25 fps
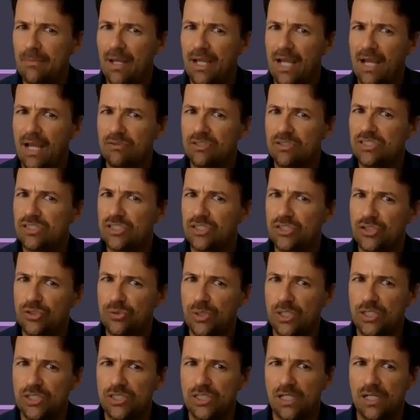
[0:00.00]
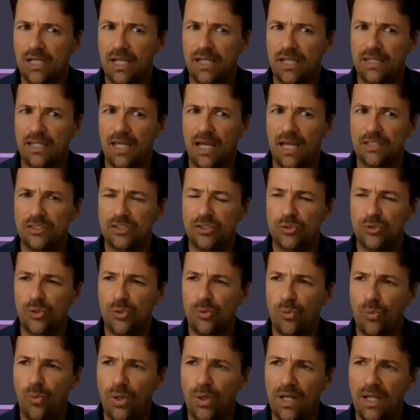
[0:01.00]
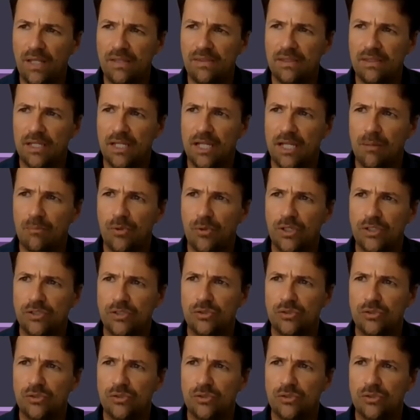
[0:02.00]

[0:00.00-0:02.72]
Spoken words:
I have a situation like that, you know, what I think I'm going to